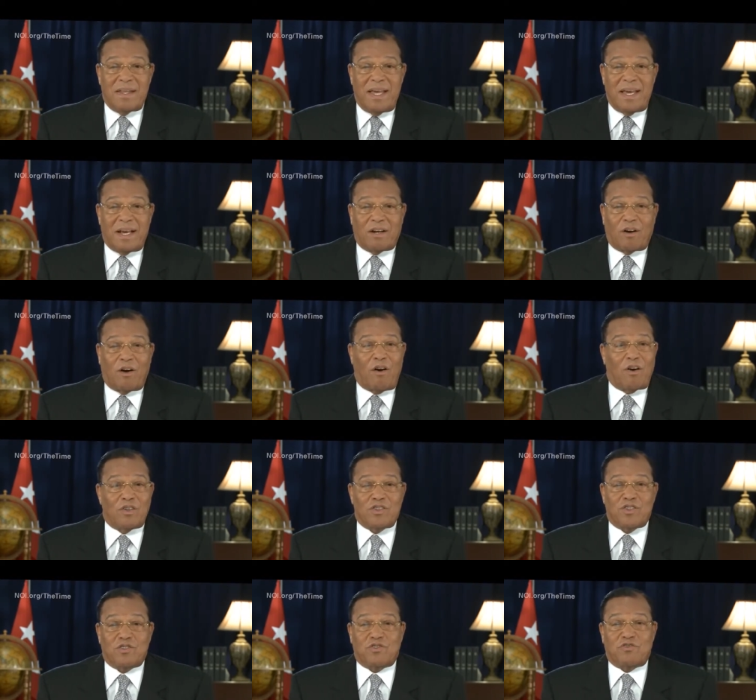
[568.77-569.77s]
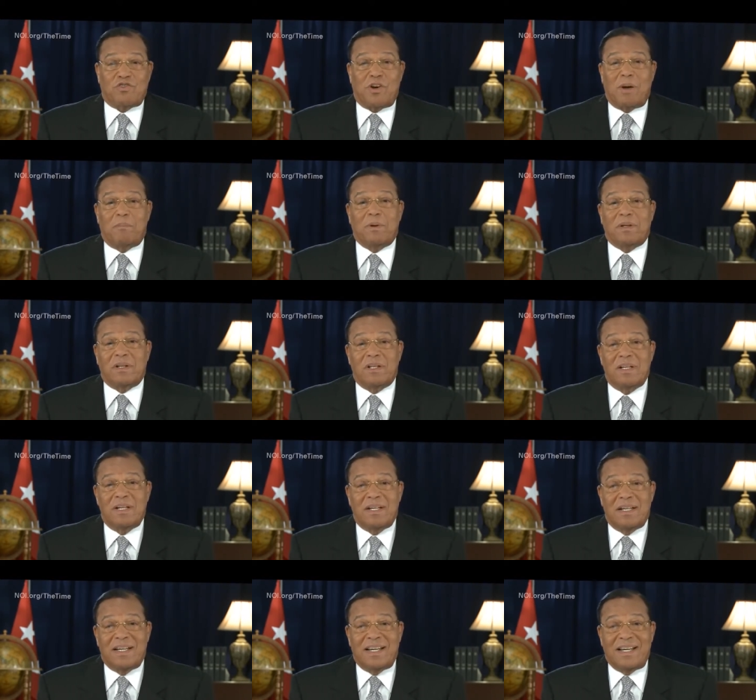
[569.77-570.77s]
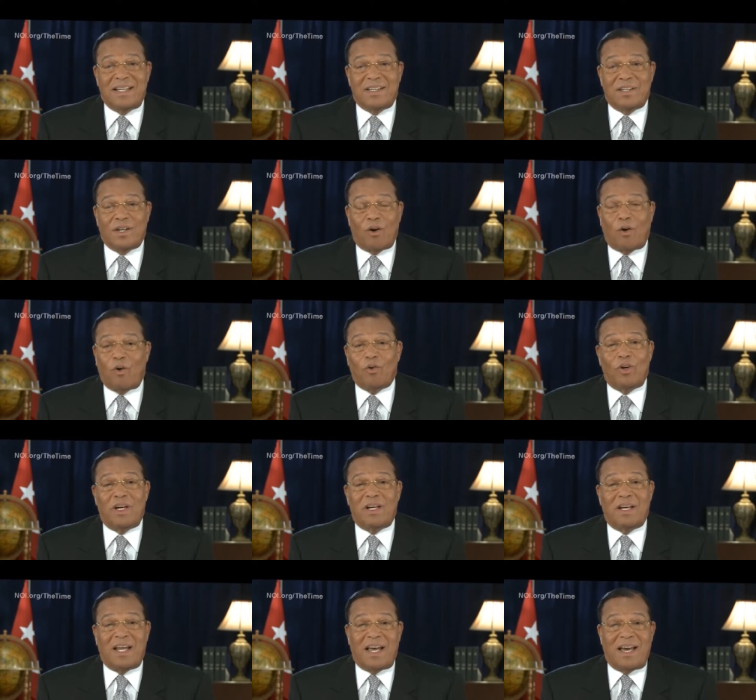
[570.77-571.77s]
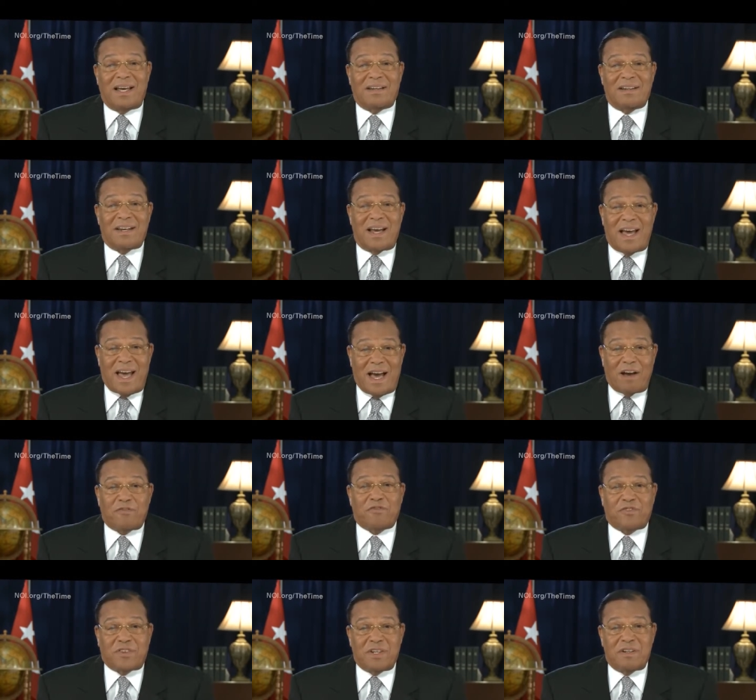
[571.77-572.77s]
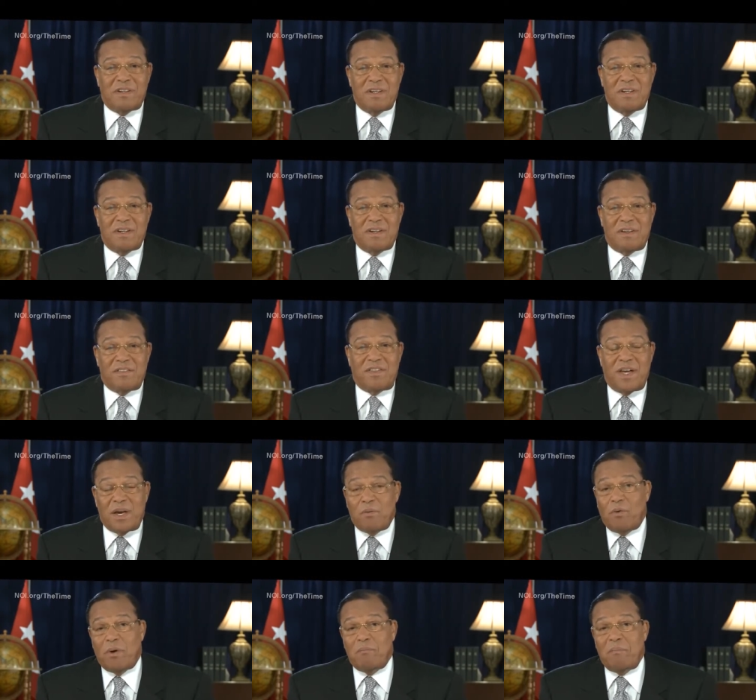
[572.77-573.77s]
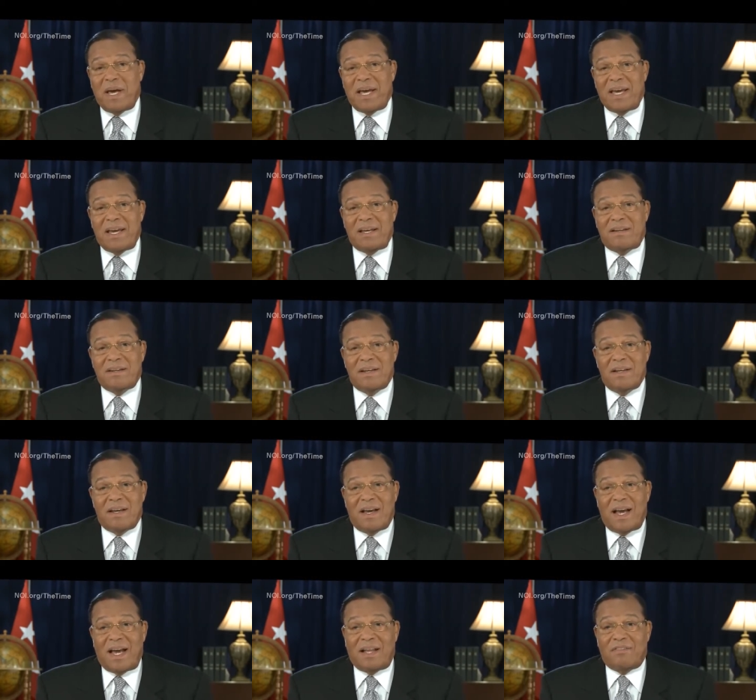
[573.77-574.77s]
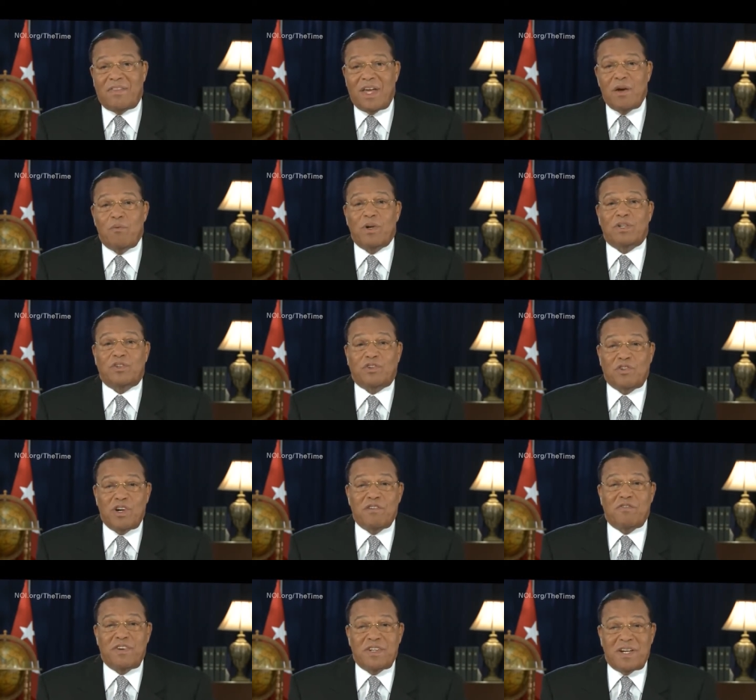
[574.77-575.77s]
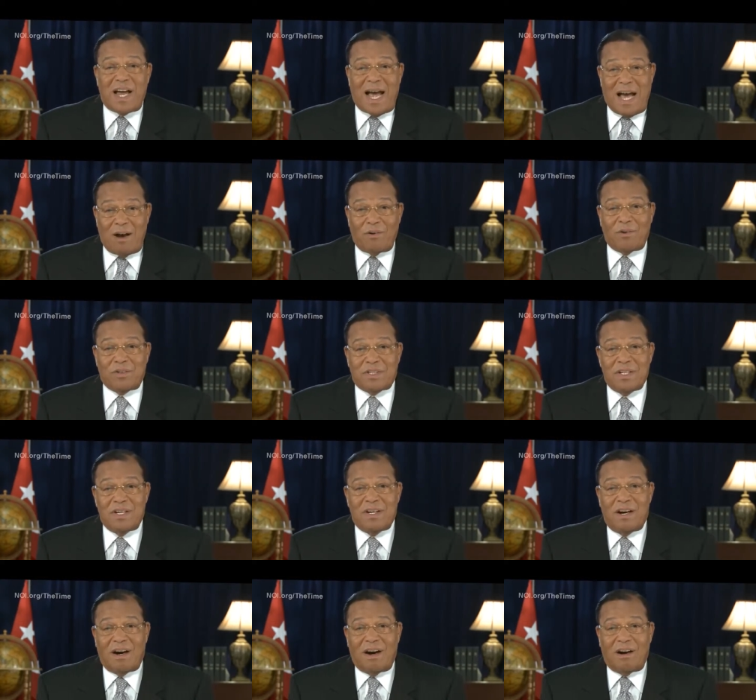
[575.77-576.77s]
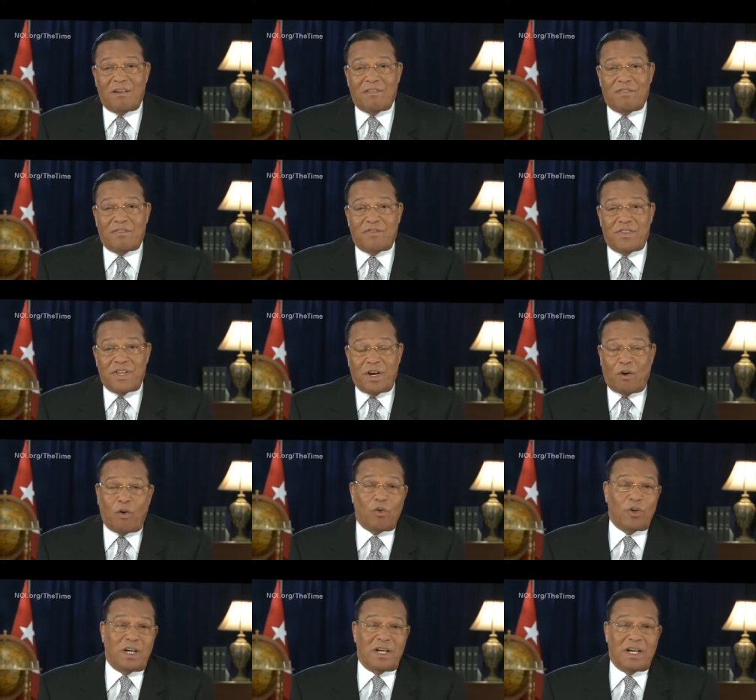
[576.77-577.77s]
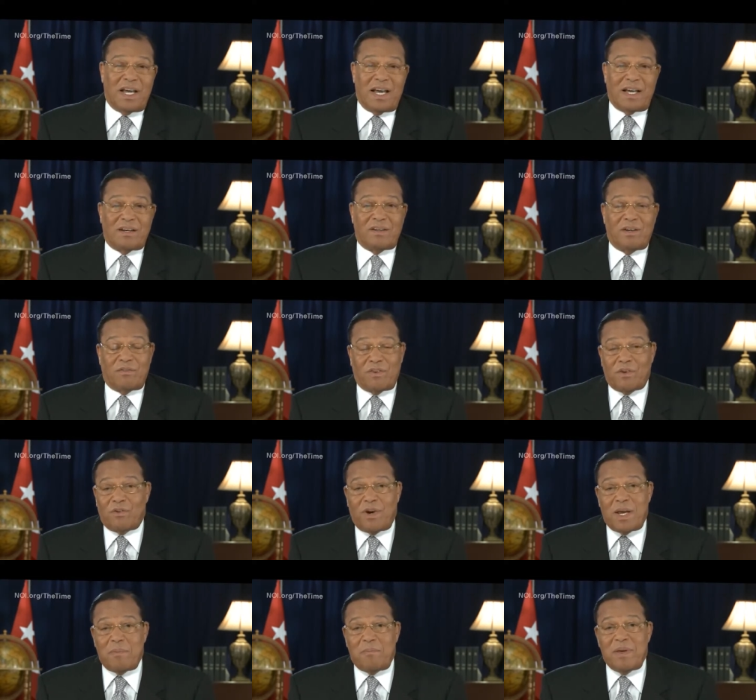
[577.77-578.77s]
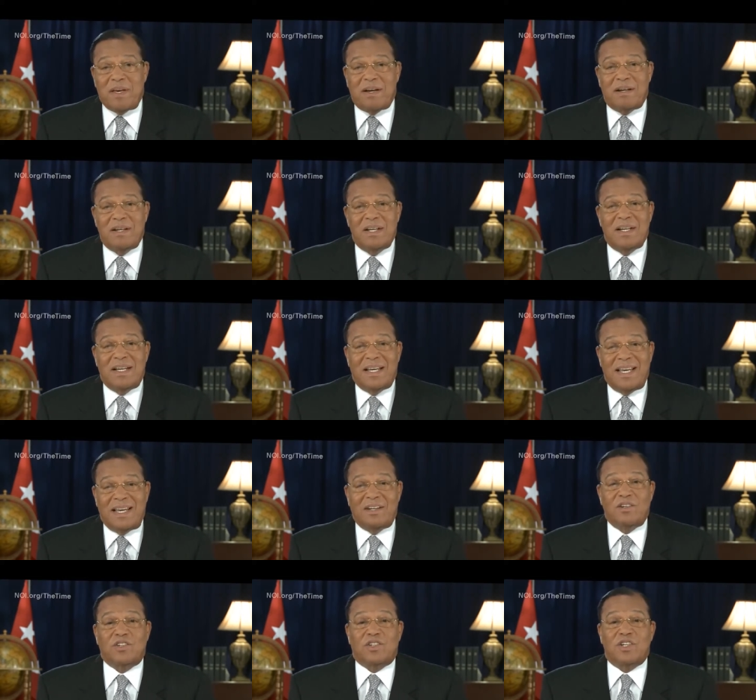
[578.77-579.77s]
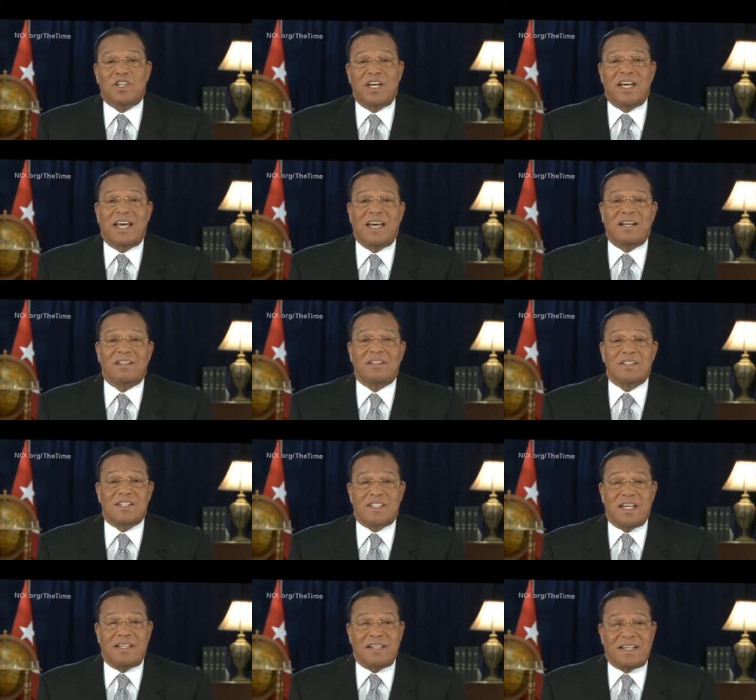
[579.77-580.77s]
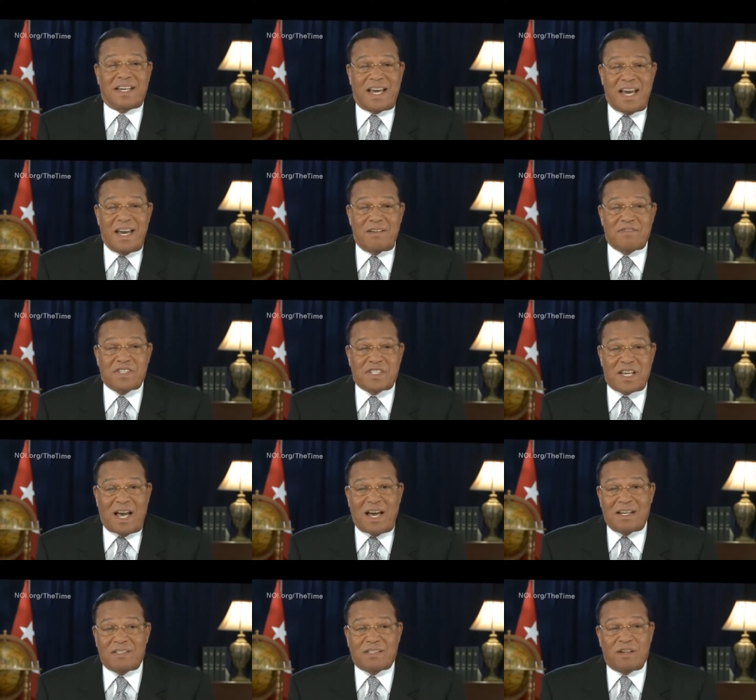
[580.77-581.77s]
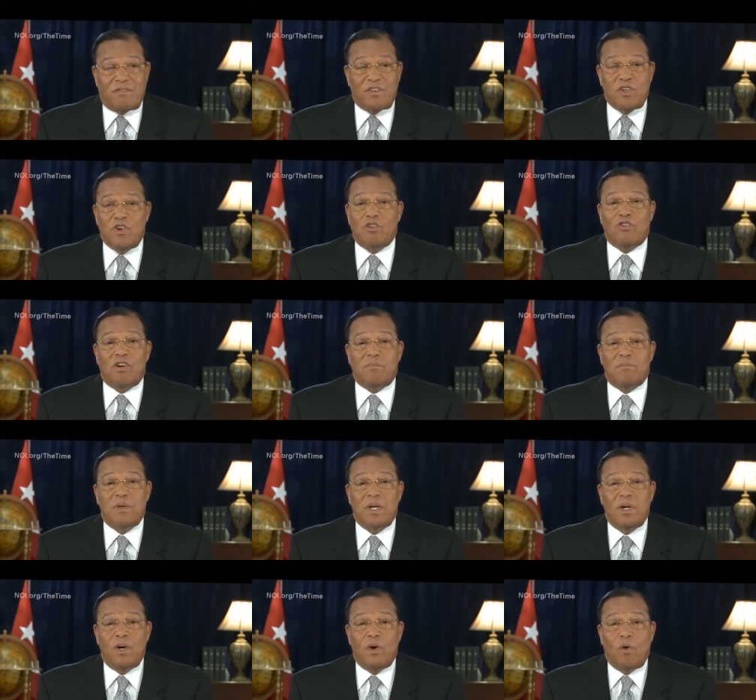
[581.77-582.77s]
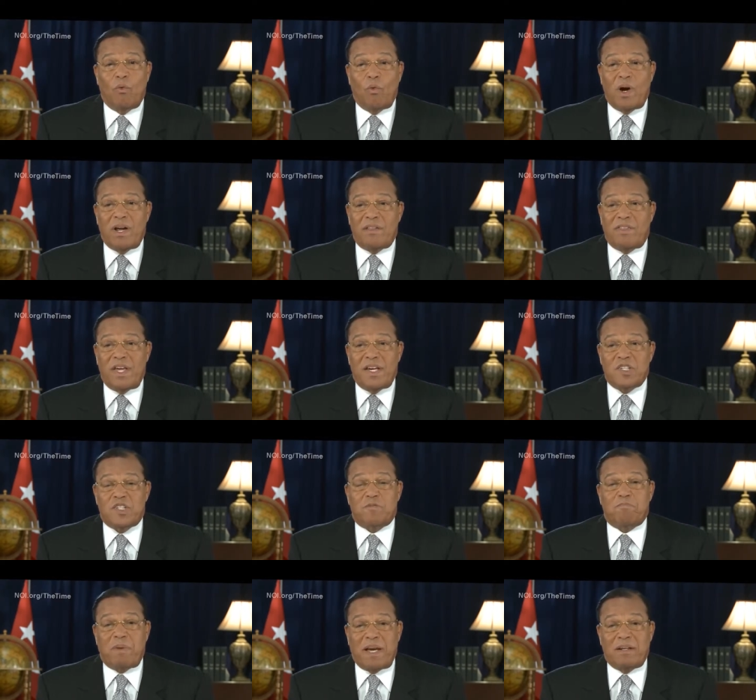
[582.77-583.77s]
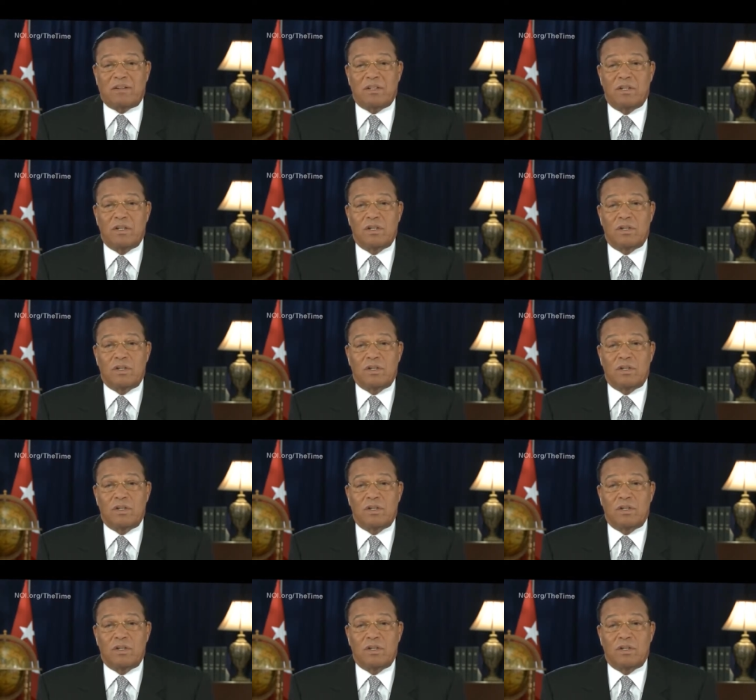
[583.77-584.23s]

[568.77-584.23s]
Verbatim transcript: they caused trouble in the Holy Land after they were made, and they were driven out of the Holy Land of Arabia into the hills and cave sides of Europe, where they spent